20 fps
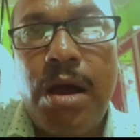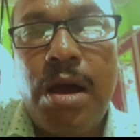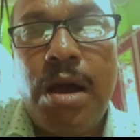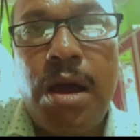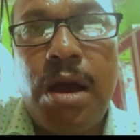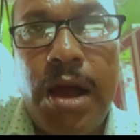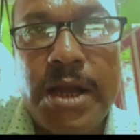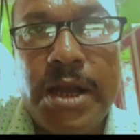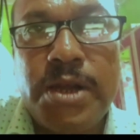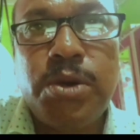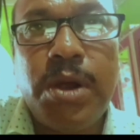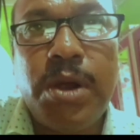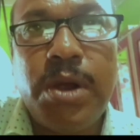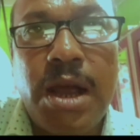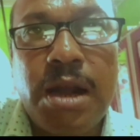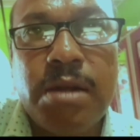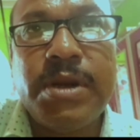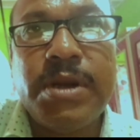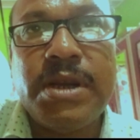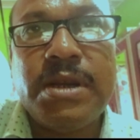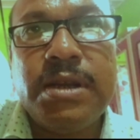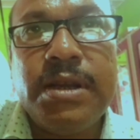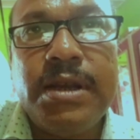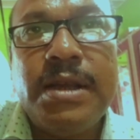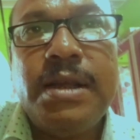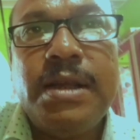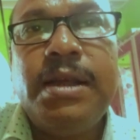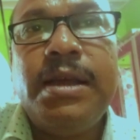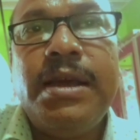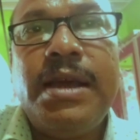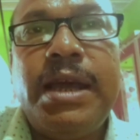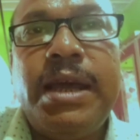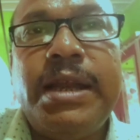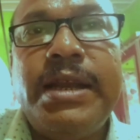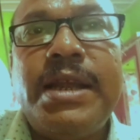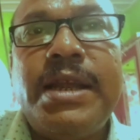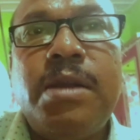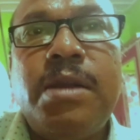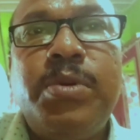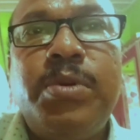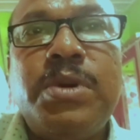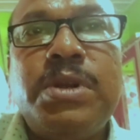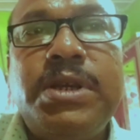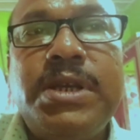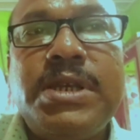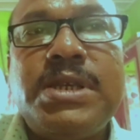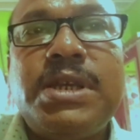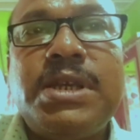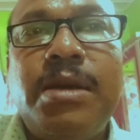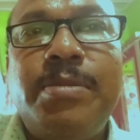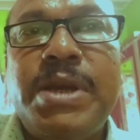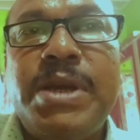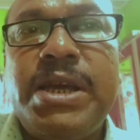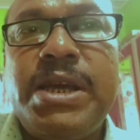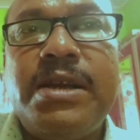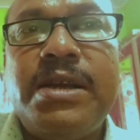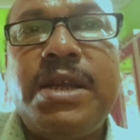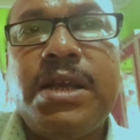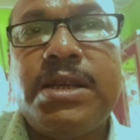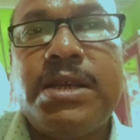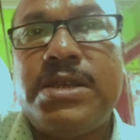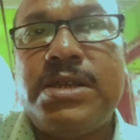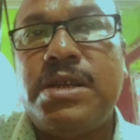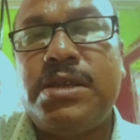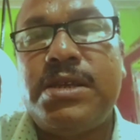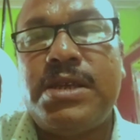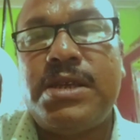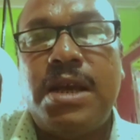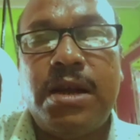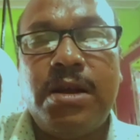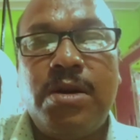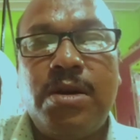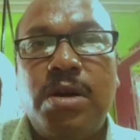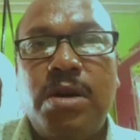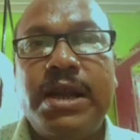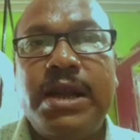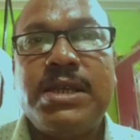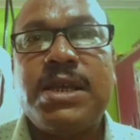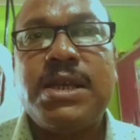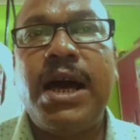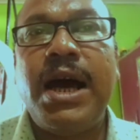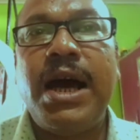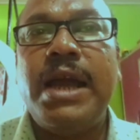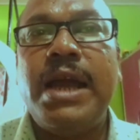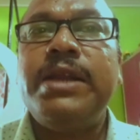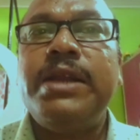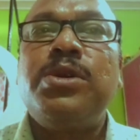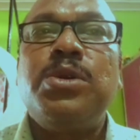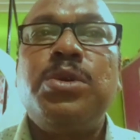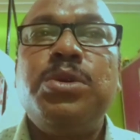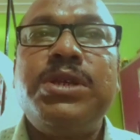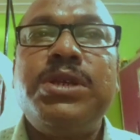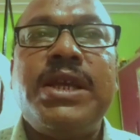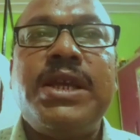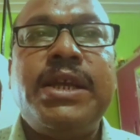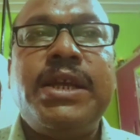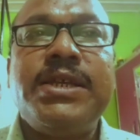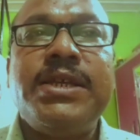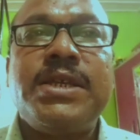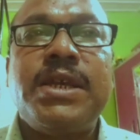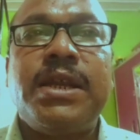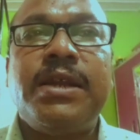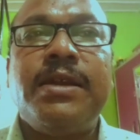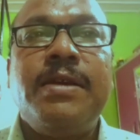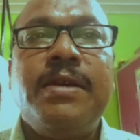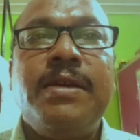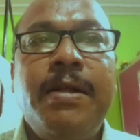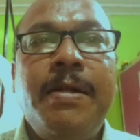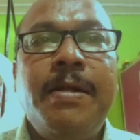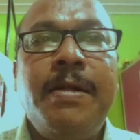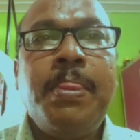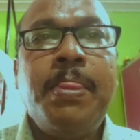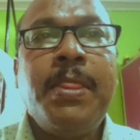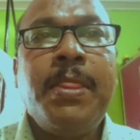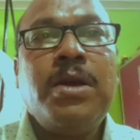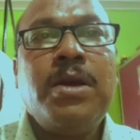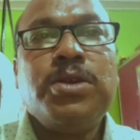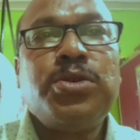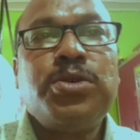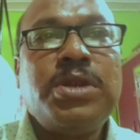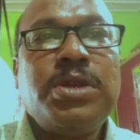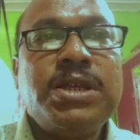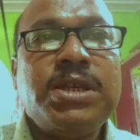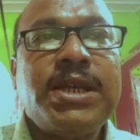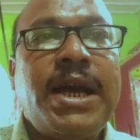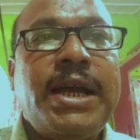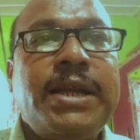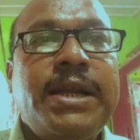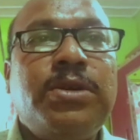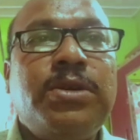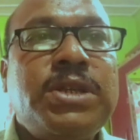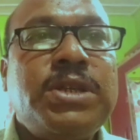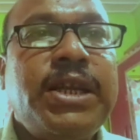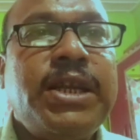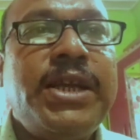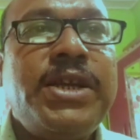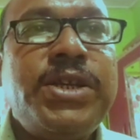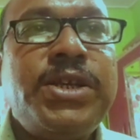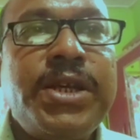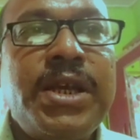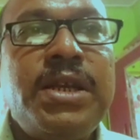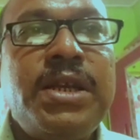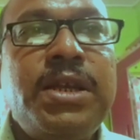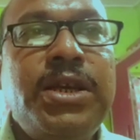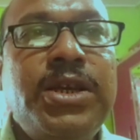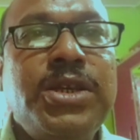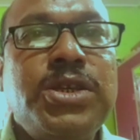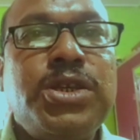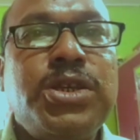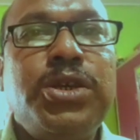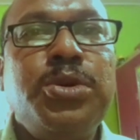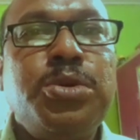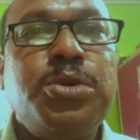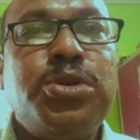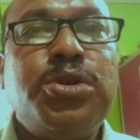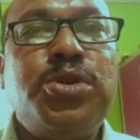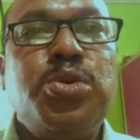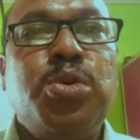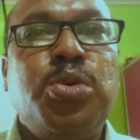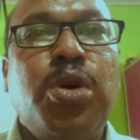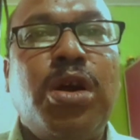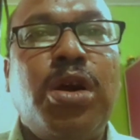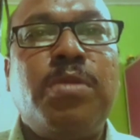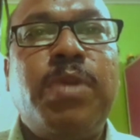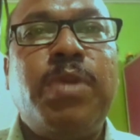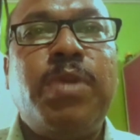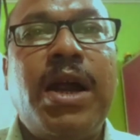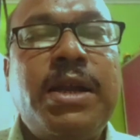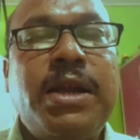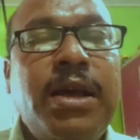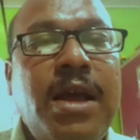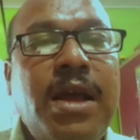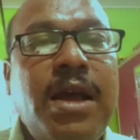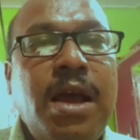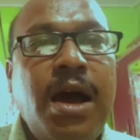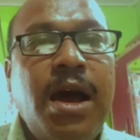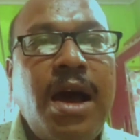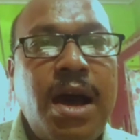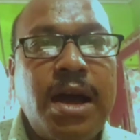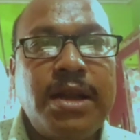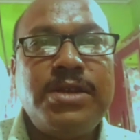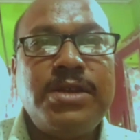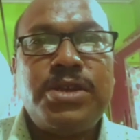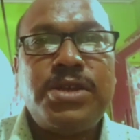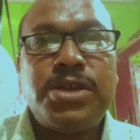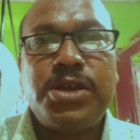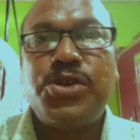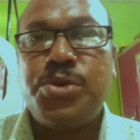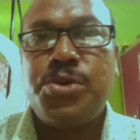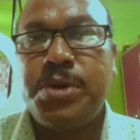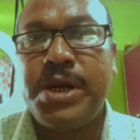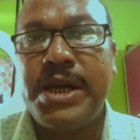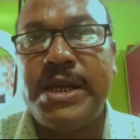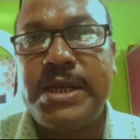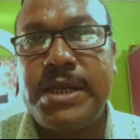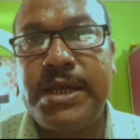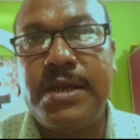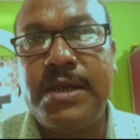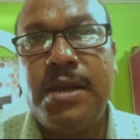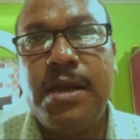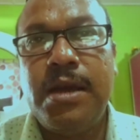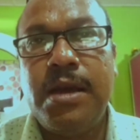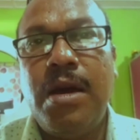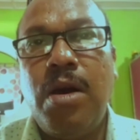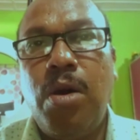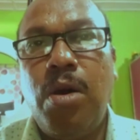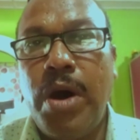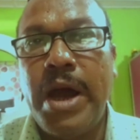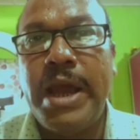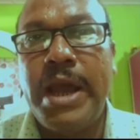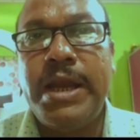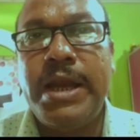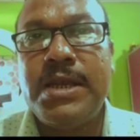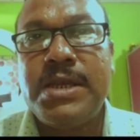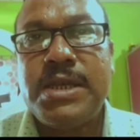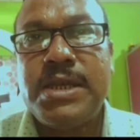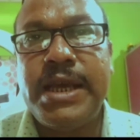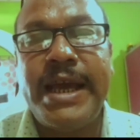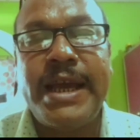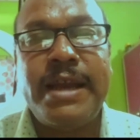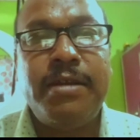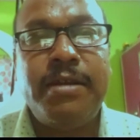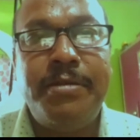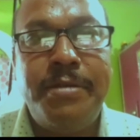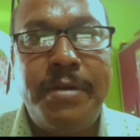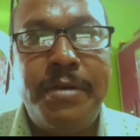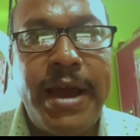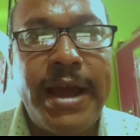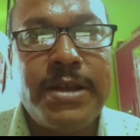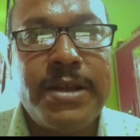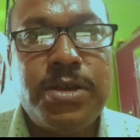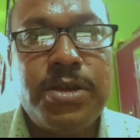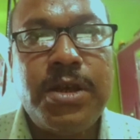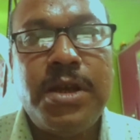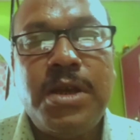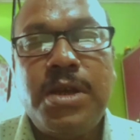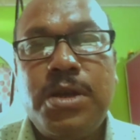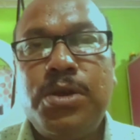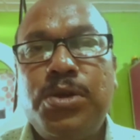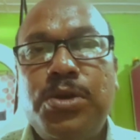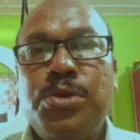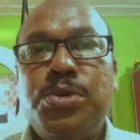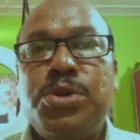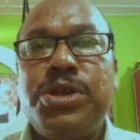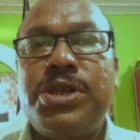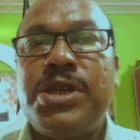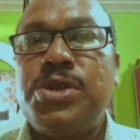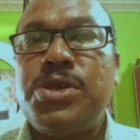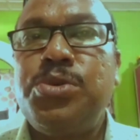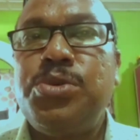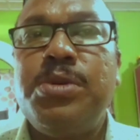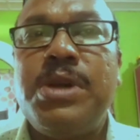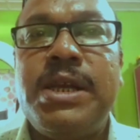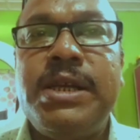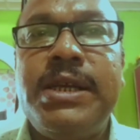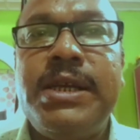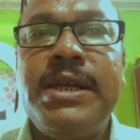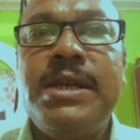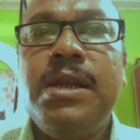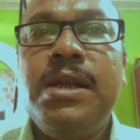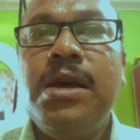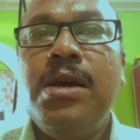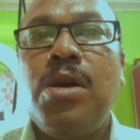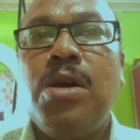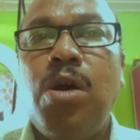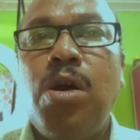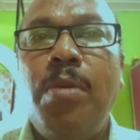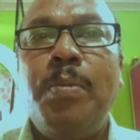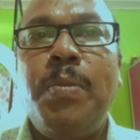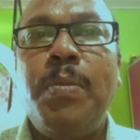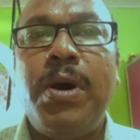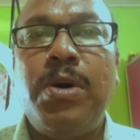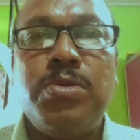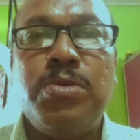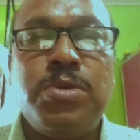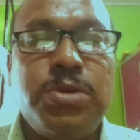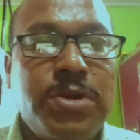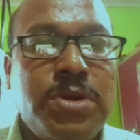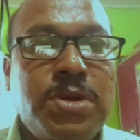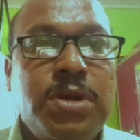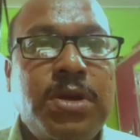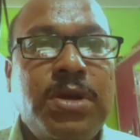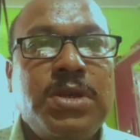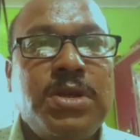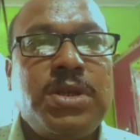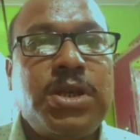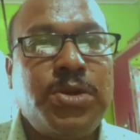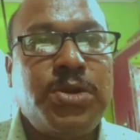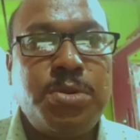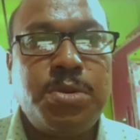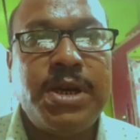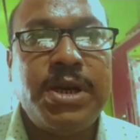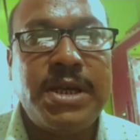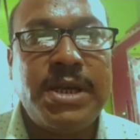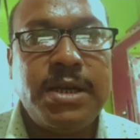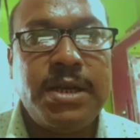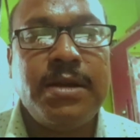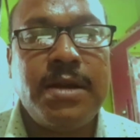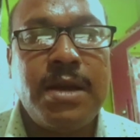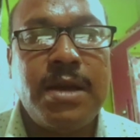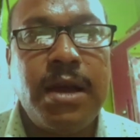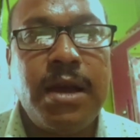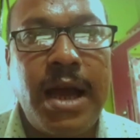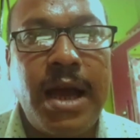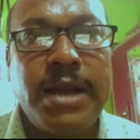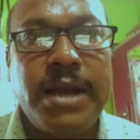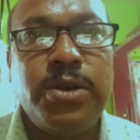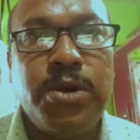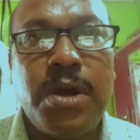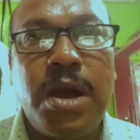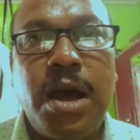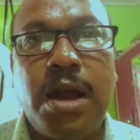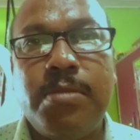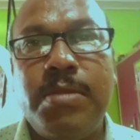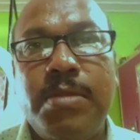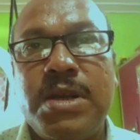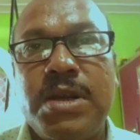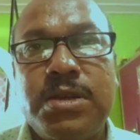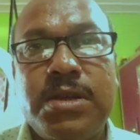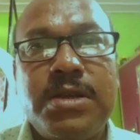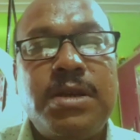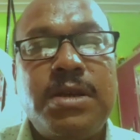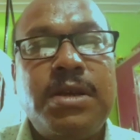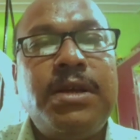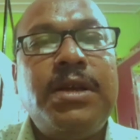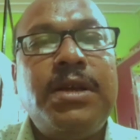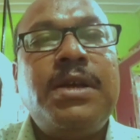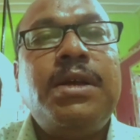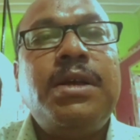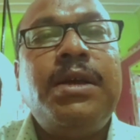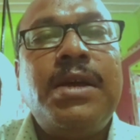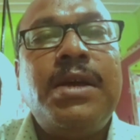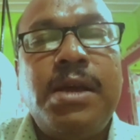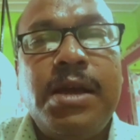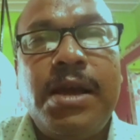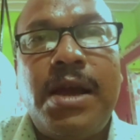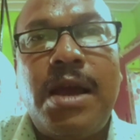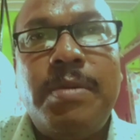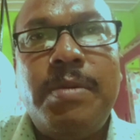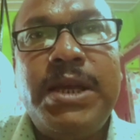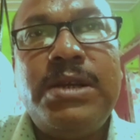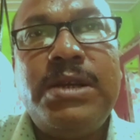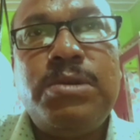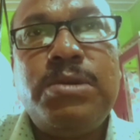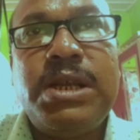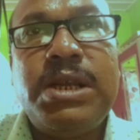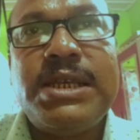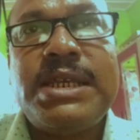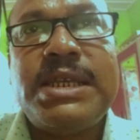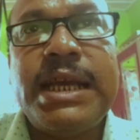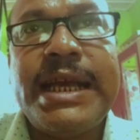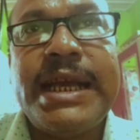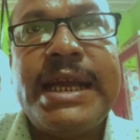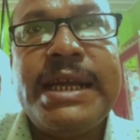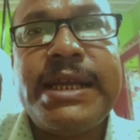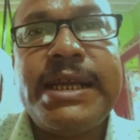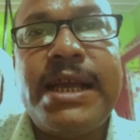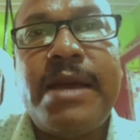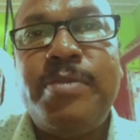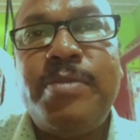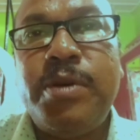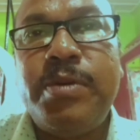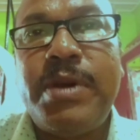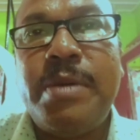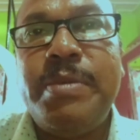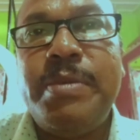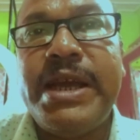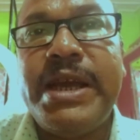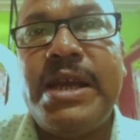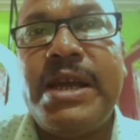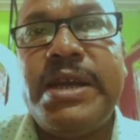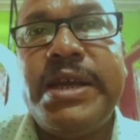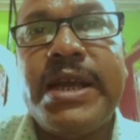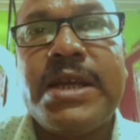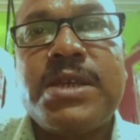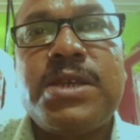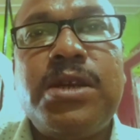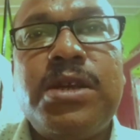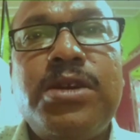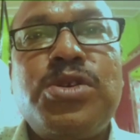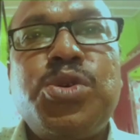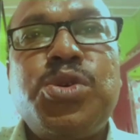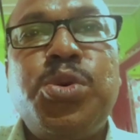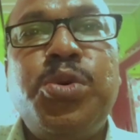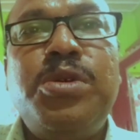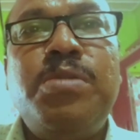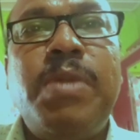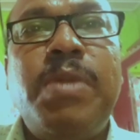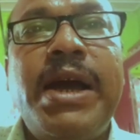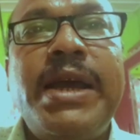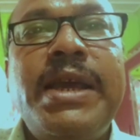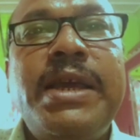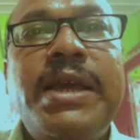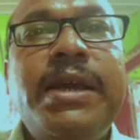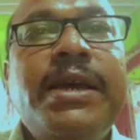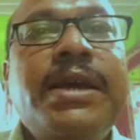hydrocarbon, and therefore these chemical reactions are called as hydrogenation. So this hydrogenation is used to convert unsaturated oils and fats to saturated compounds, saturated hydrocarbons. Coming to the second type of chemical reaction shown by